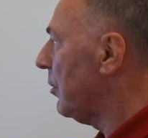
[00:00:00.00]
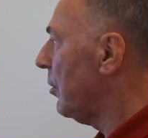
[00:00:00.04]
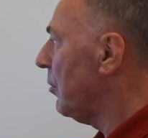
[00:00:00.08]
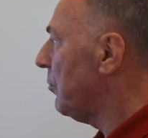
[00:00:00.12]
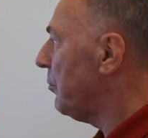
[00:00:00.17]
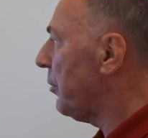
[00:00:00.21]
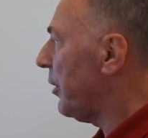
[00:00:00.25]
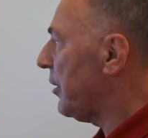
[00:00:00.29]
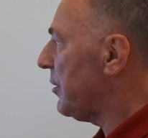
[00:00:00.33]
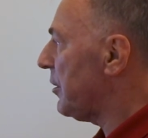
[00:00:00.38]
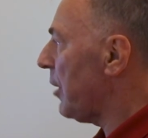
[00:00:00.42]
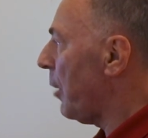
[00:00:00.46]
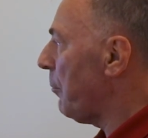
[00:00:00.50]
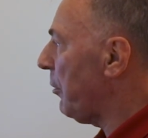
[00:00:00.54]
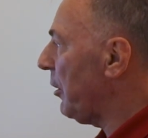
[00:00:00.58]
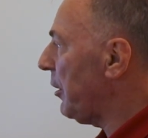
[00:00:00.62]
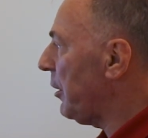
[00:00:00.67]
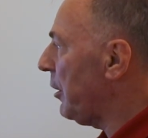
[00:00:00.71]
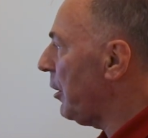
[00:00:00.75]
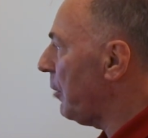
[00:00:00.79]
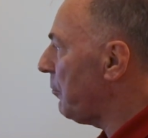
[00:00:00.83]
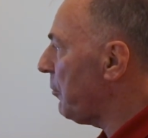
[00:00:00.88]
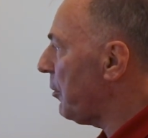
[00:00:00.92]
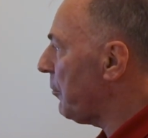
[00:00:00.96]
For example,
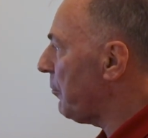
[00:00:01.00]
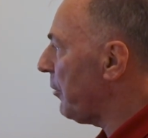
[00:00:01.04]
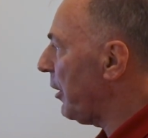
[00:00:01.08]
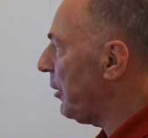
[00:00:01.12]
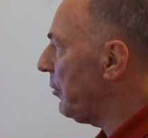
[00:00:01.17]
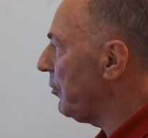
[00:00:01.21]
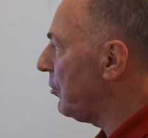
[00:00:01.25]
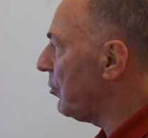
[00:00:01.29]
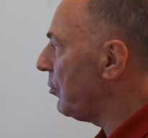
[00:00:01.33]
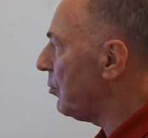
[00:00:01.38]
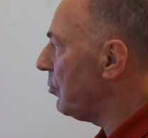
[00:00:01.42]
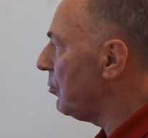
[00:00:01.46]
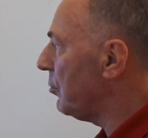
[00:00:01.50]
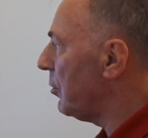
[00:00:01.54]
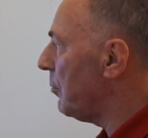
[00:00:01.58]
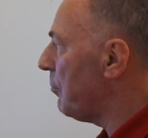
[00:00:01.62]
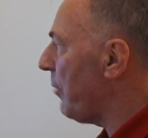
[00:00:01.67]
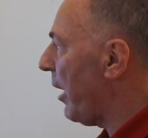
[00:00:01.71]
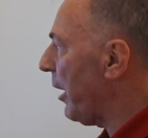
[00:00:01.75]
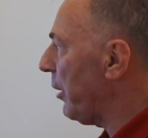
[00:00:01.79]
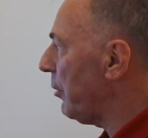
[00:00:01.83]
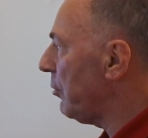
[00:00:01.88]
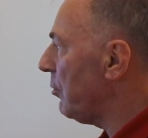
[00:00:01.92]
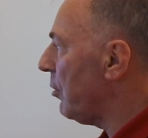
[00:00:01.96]
here we went to a
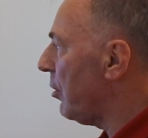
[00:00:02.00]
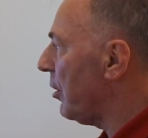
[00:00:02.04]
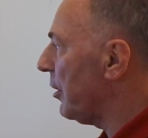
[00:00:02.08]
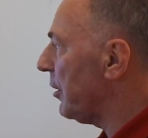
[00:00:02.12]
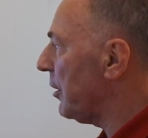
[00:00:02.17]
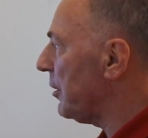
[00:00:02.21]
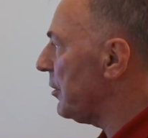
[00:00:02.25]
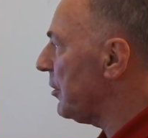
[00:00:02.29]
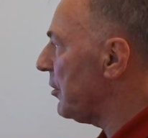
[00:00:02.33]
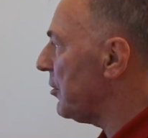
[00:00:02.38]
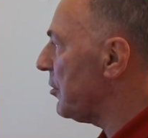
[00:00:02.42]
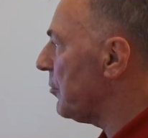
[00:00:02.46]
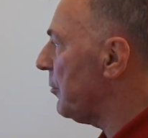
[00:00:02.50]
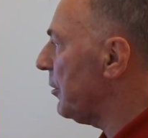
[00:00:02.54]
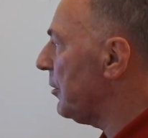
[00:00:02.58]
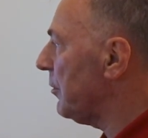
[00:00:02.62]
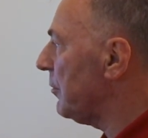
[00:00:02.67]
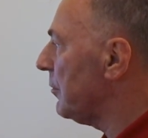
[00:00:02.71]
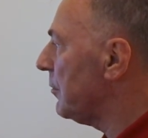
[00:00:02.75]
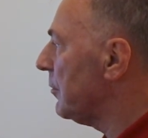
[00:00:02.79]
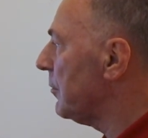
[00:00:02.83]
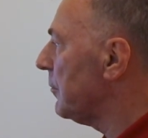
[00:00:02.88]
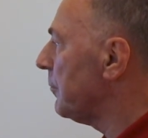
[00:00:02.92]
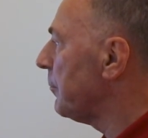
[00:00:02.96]
microorganism.